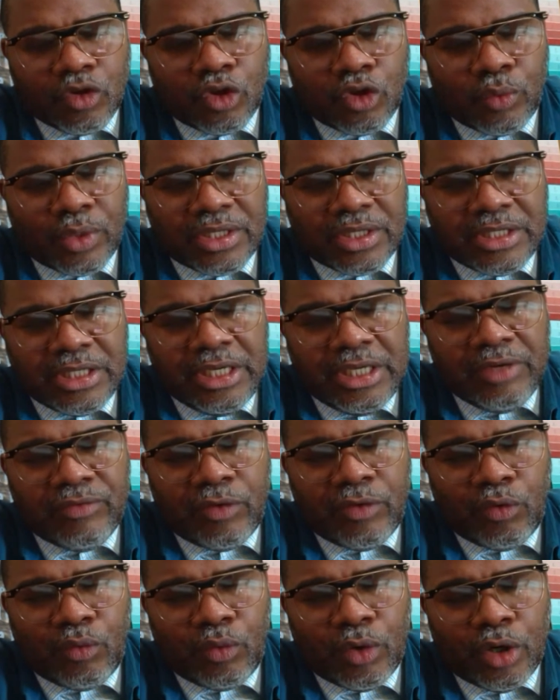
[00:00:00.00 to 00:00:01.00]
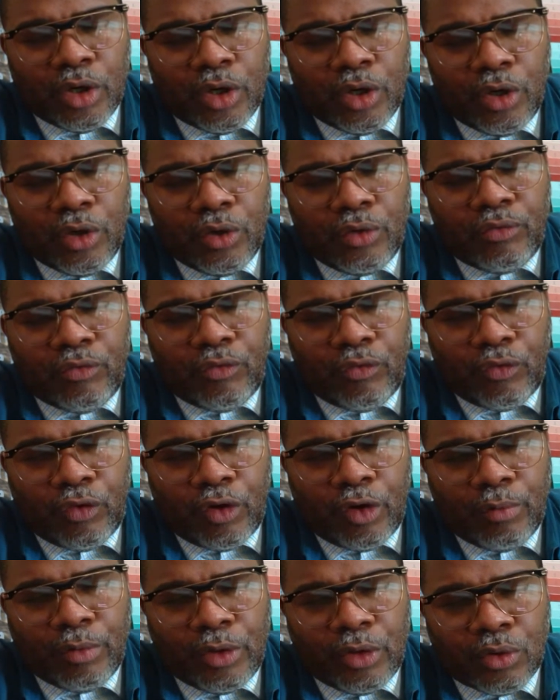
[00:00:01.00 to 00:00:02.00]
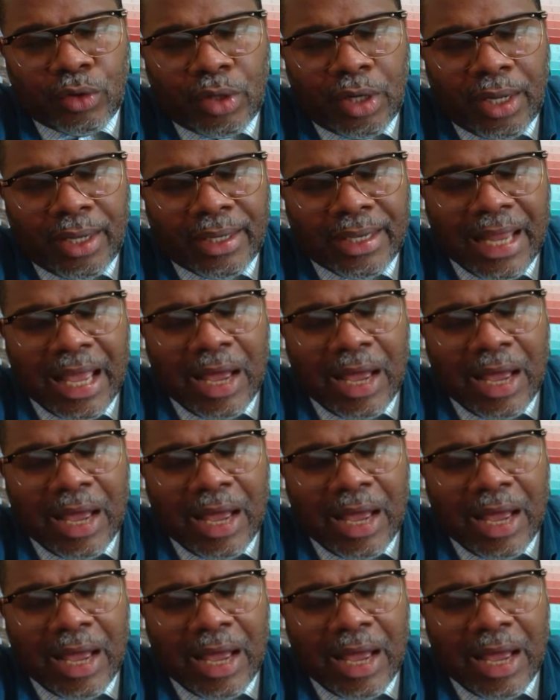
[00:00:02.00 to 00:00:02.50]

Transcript: to receive a word from you, God.